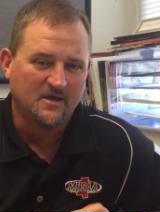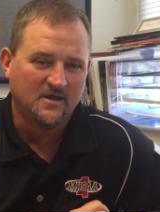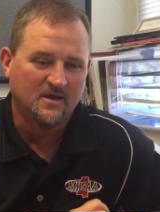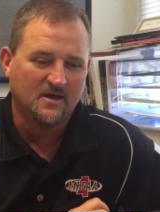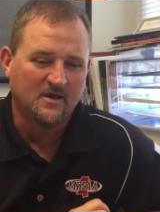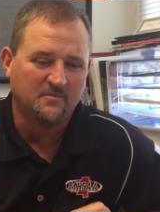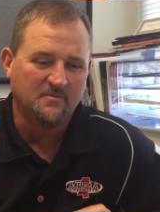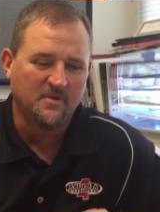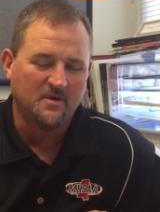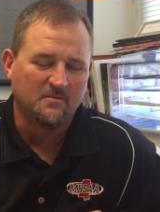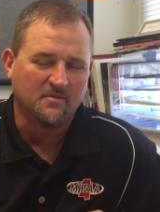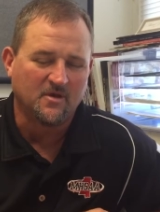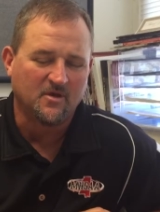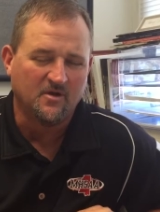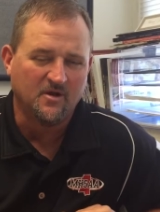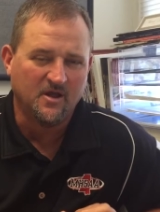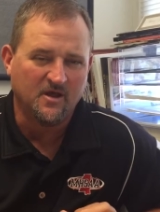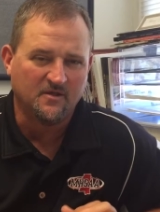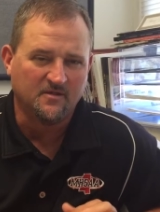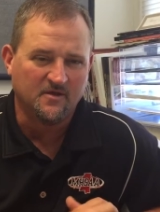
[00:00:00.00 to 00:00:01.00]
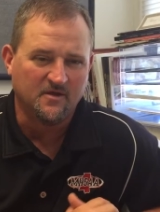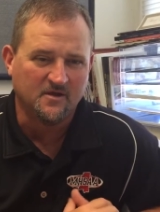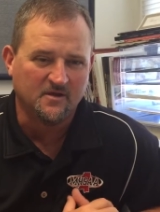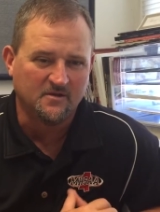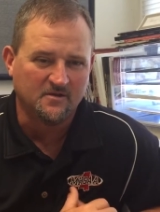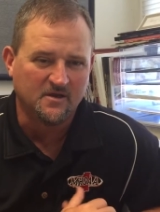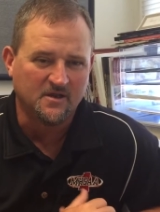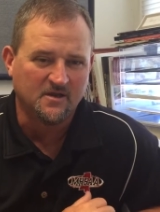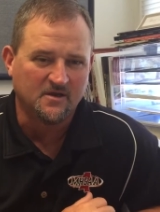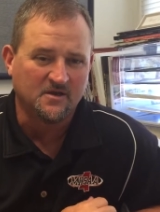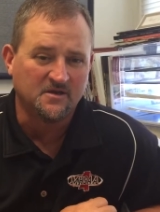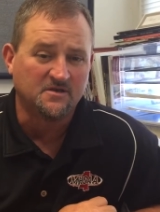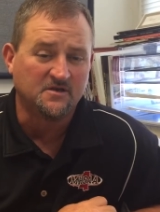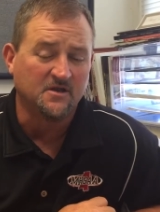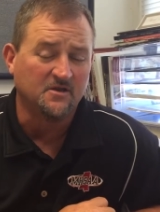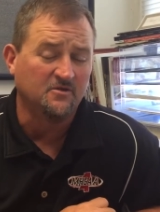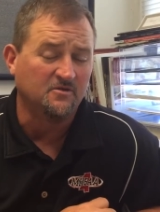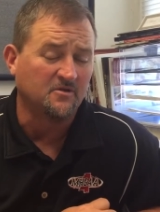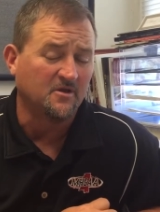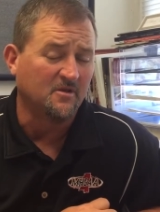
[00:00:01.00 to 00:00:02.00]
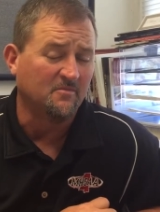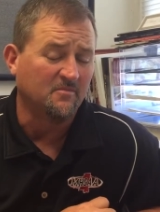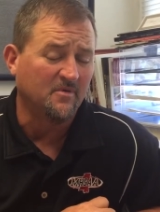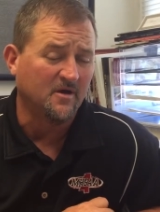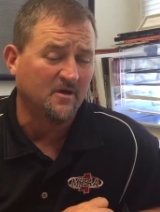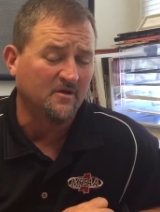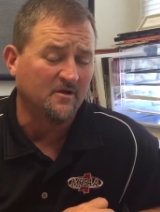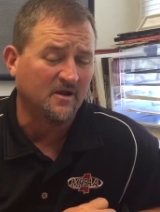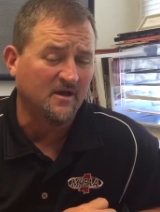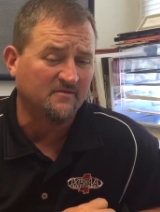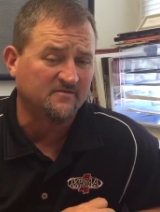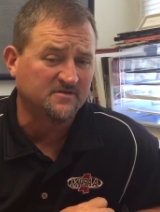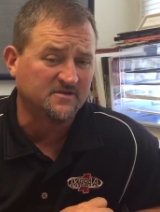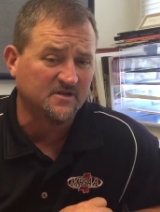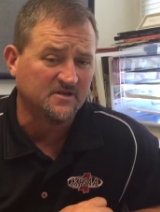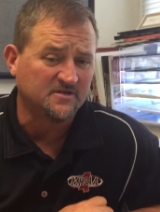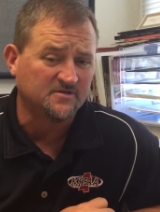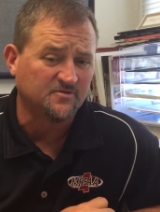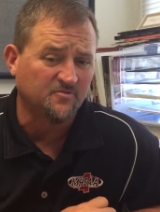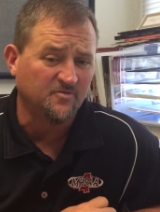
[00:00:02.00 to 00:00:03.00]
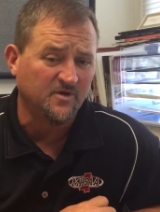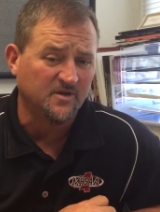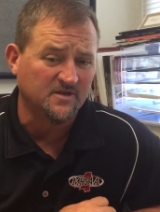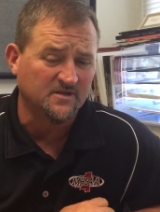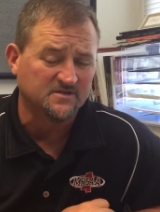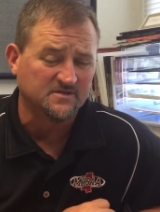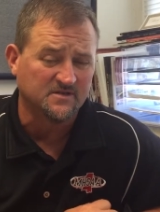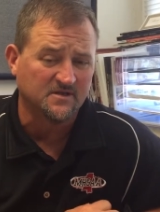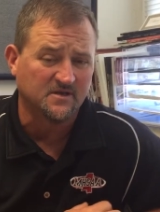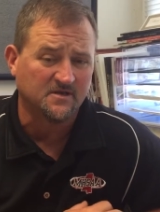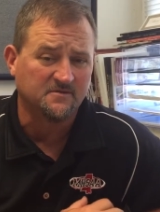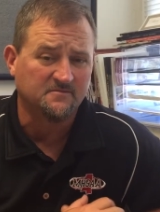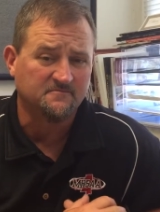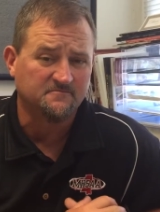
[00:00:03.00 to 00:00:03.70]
I'll be able to go down there and, and, continue to get better and have a chance to win this thing.